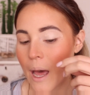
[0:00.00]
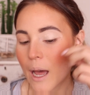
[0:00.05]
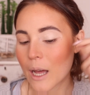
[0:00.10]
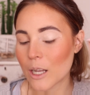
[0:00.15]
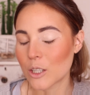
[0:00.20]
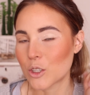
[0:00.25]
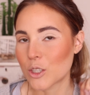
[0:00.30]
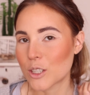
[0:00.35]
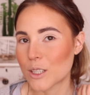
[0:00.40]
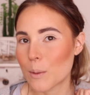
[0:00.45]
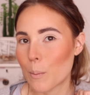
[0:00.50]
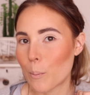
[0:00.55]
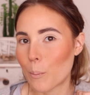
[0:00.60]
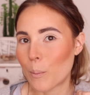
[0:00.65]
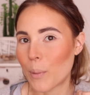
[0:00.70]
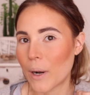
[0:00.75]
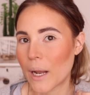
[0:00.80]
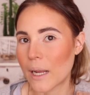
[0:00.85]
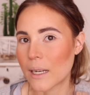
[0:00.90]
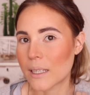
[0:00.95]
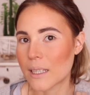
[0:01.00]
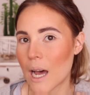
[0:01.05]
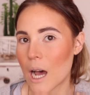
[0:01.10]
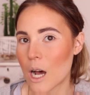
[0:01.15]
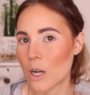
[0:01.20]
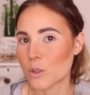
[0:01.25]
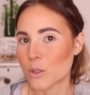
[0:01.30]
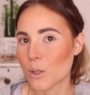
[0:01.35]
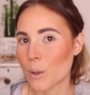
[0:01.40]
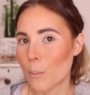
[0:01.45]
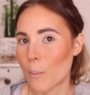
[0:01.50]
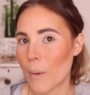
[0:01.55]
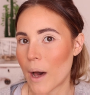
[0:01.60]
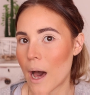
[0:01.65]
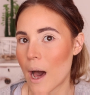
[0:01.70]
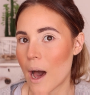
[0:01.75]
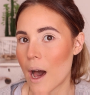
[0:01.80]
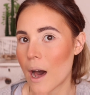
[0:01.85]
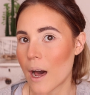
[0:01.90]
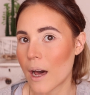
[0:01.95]
and just blend out my
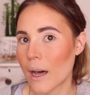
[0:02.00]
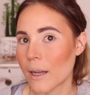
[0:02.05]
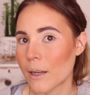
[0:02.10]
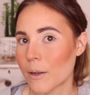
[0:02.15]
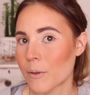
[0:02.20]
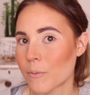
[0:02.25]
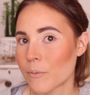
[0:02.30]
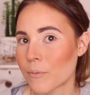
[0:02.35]
eye.